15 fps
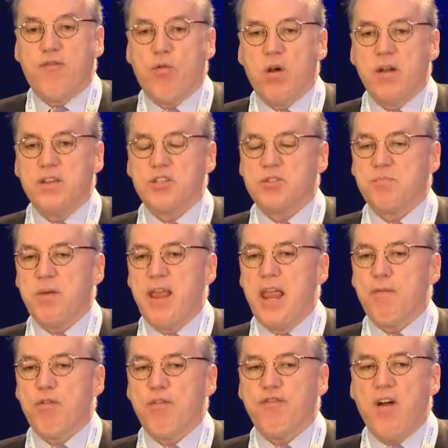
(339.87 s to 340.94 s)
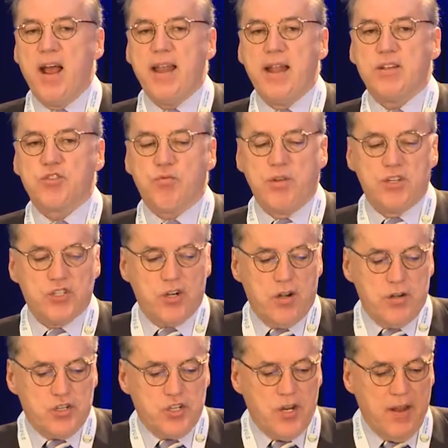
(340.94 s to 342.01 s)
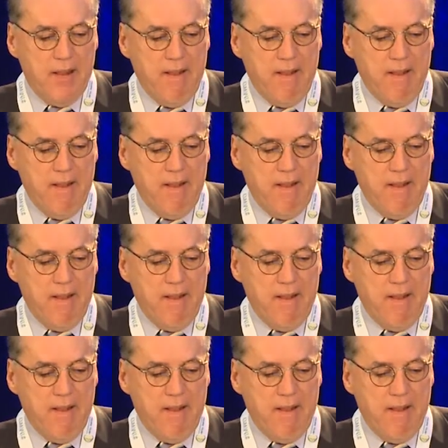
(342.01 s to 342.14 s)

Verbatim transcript: for his behavioral finance research.